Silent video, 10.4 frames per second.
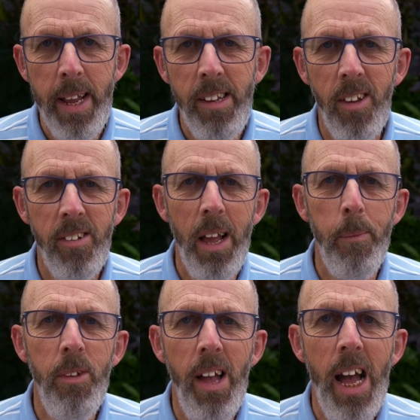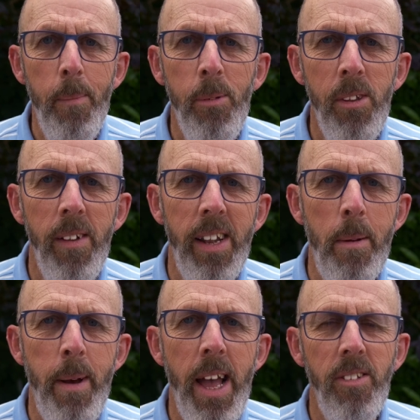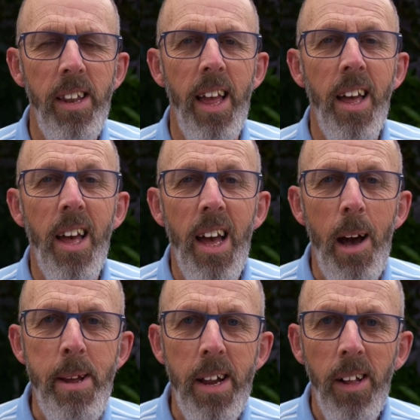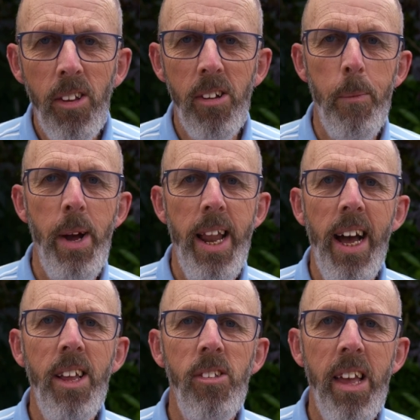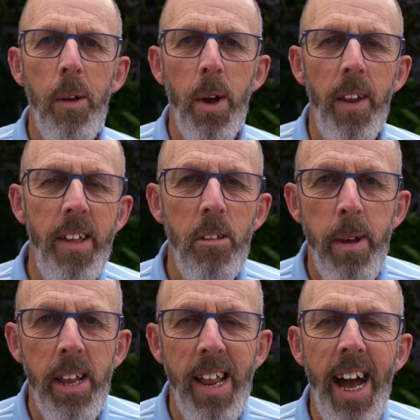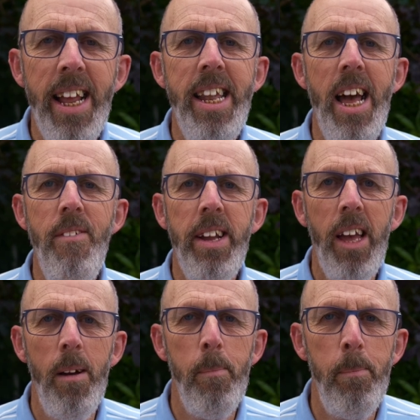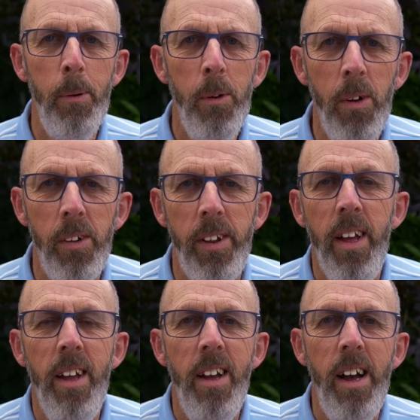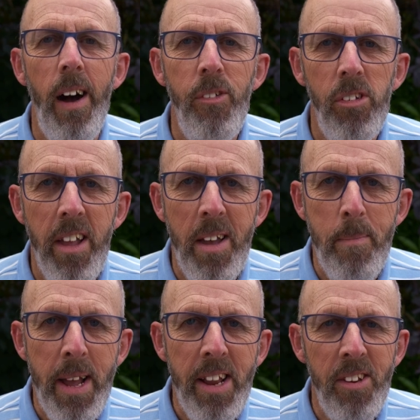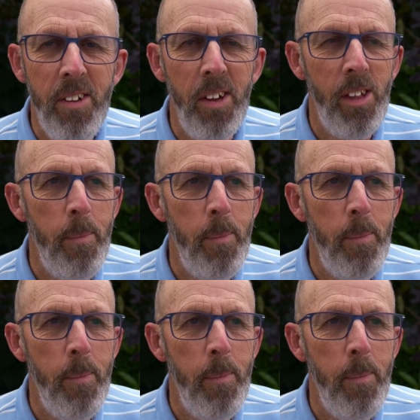meteors. It was absolutely amazing. It, I mean, honestly, when I see one of these meteors, I never get bored of seeing meteors.